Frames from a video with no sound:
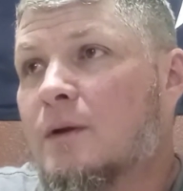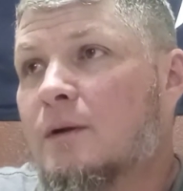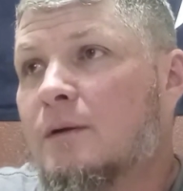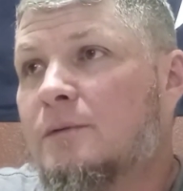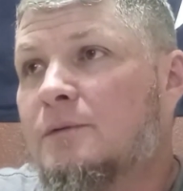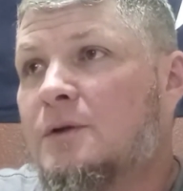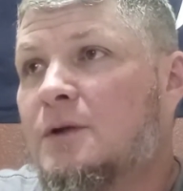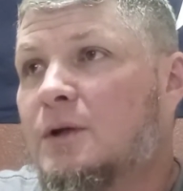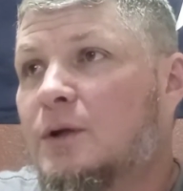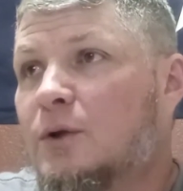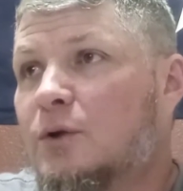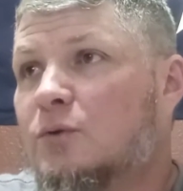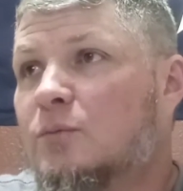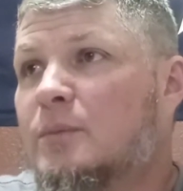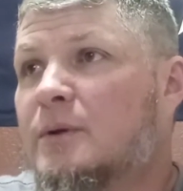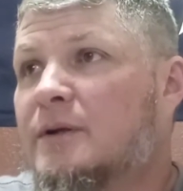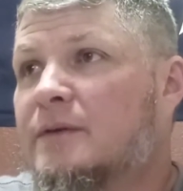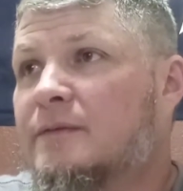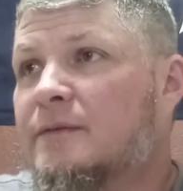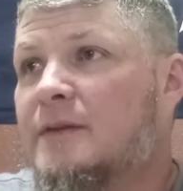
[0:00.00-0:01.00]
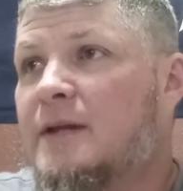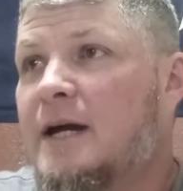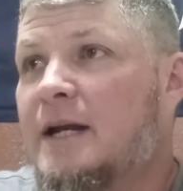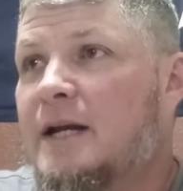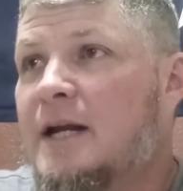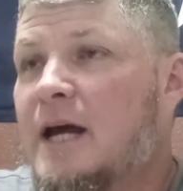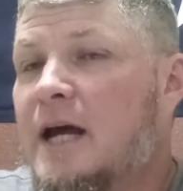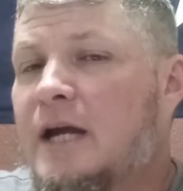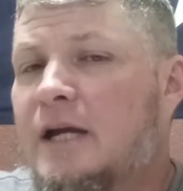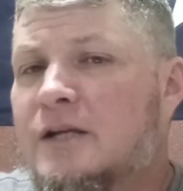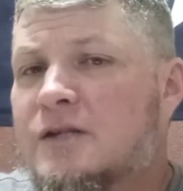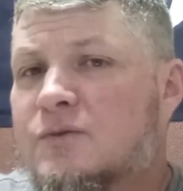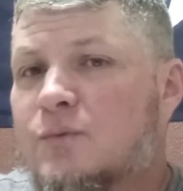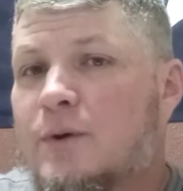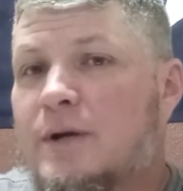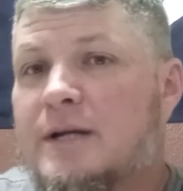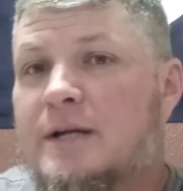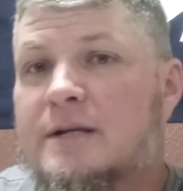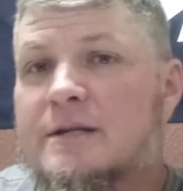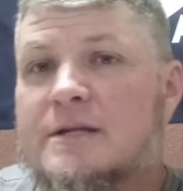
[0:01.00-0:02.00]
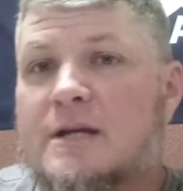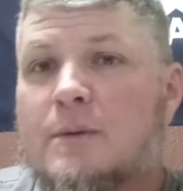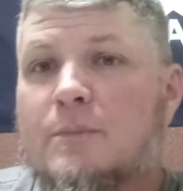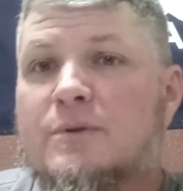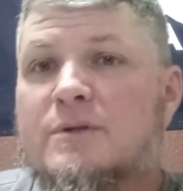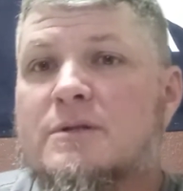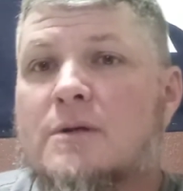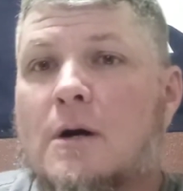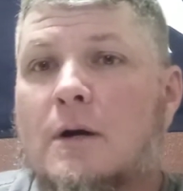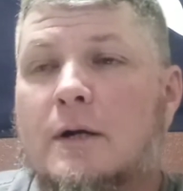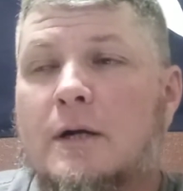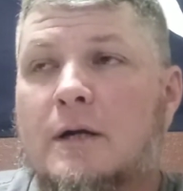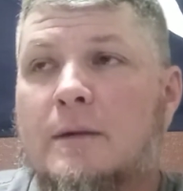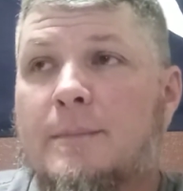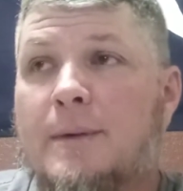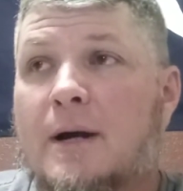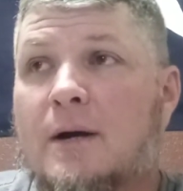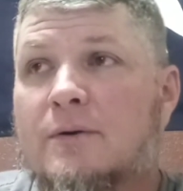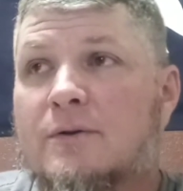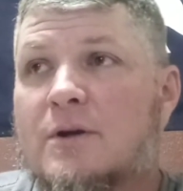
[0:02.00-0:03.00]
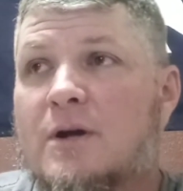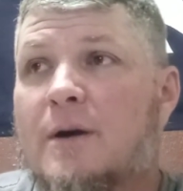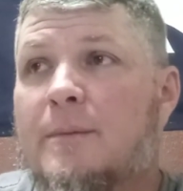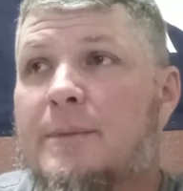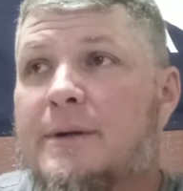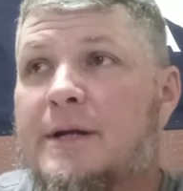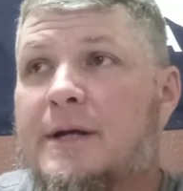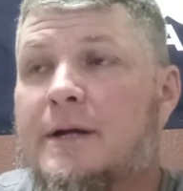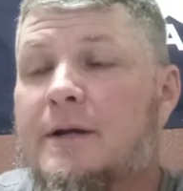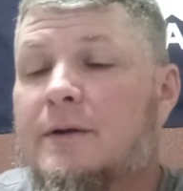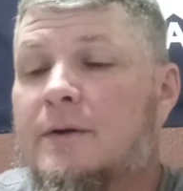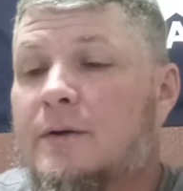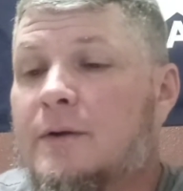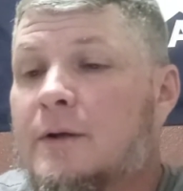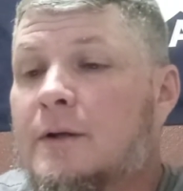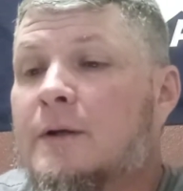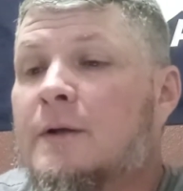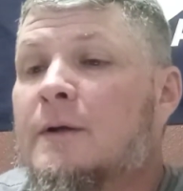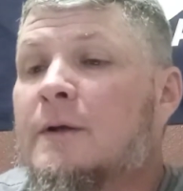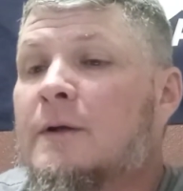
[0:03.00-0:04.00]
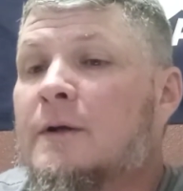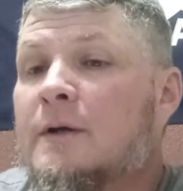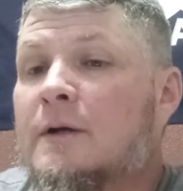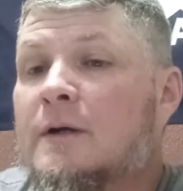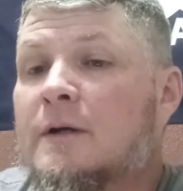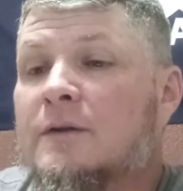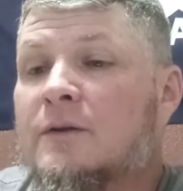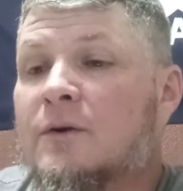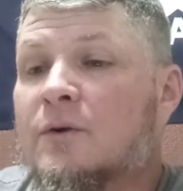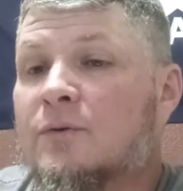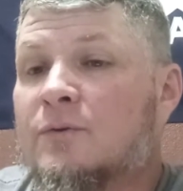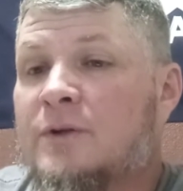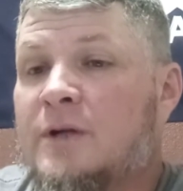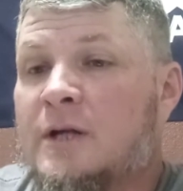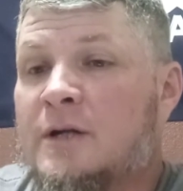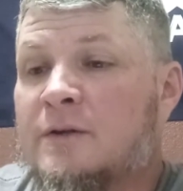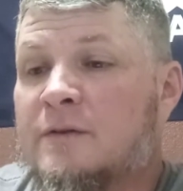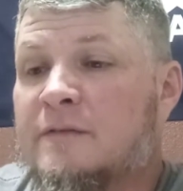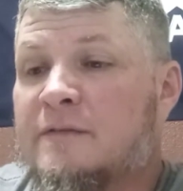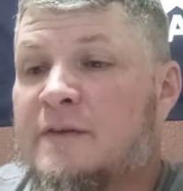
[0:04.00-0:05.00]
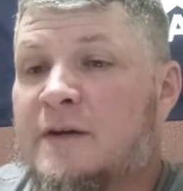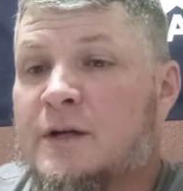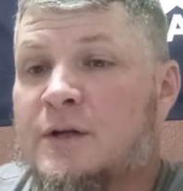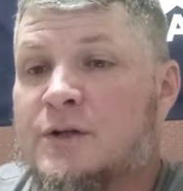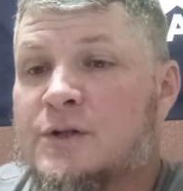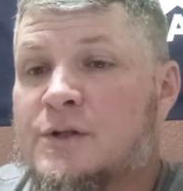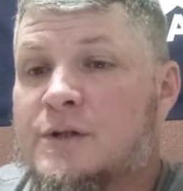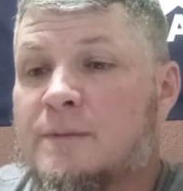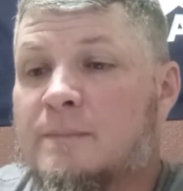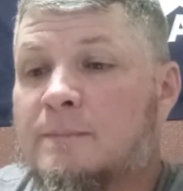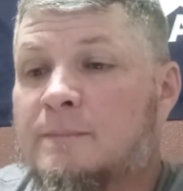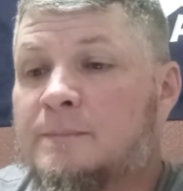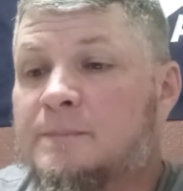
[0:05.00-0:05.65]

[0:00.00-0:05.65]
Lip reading: And then a little bit of that hay sweetness I was talking about coming in there on the end of the finish.